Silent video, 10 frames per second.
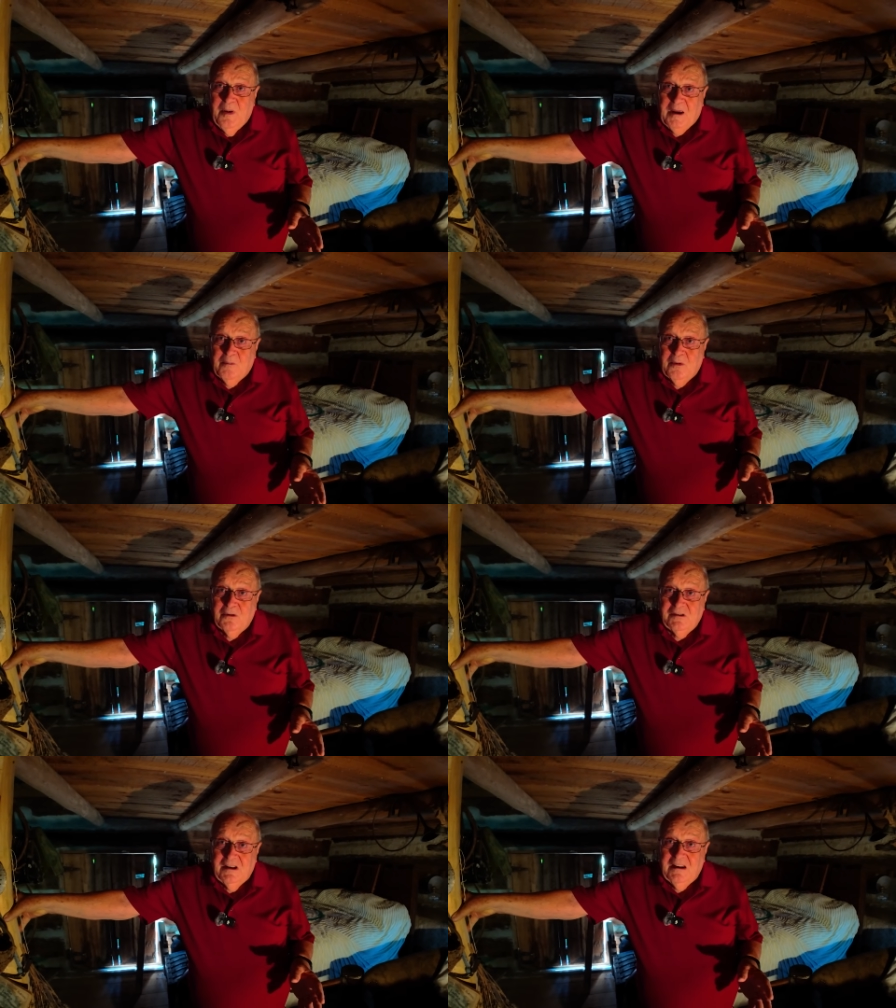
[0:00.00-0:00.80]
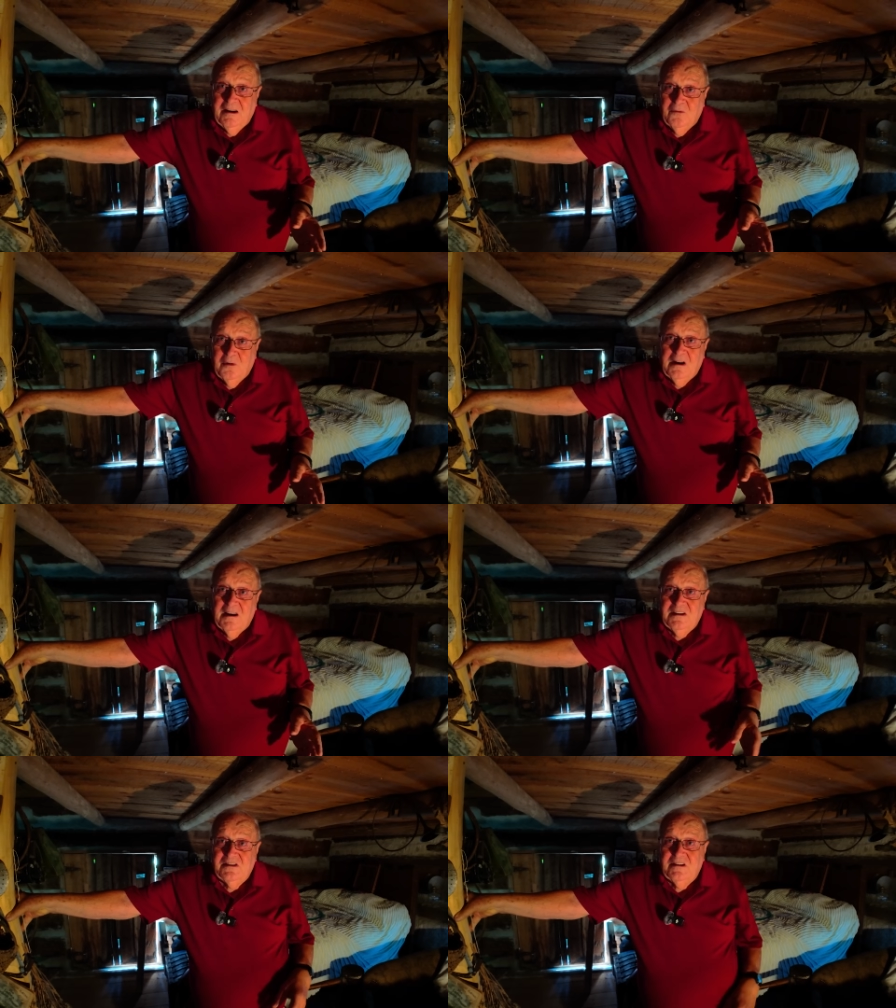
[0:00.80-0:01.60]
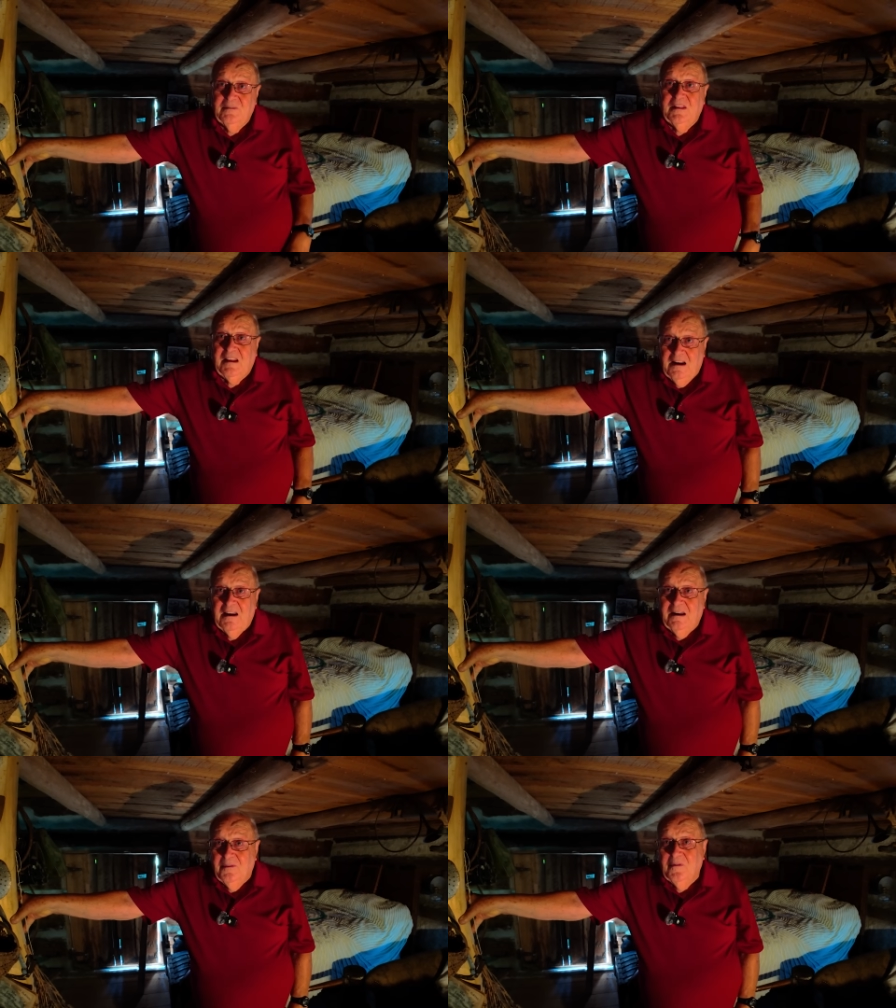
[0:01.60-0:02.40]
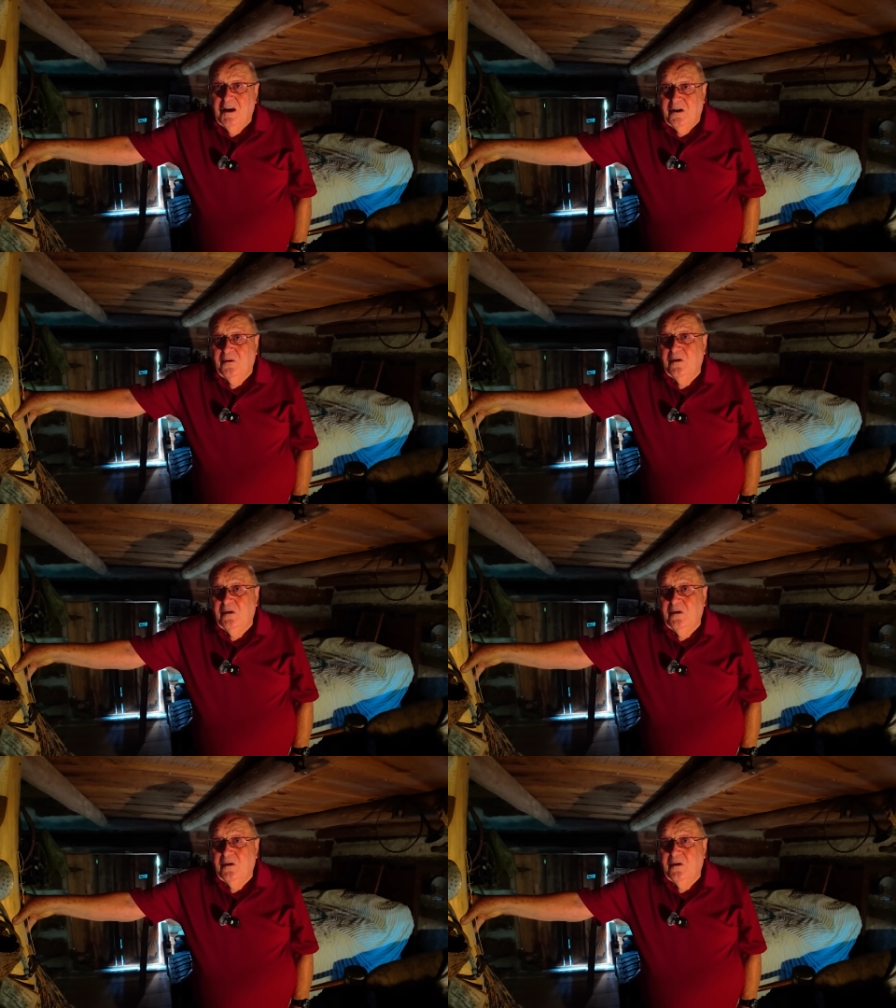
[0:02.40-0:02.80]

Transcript: papers that had released him, and they let him go.